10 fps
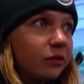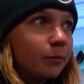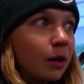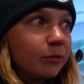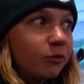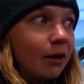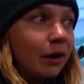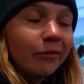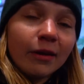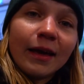season comes
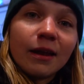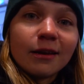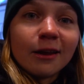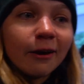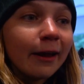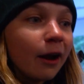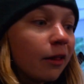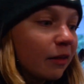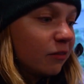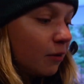around, I'll have to get in here and get
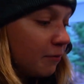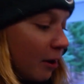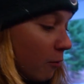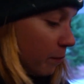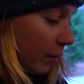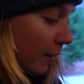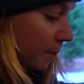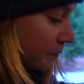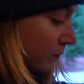all that stuff out. But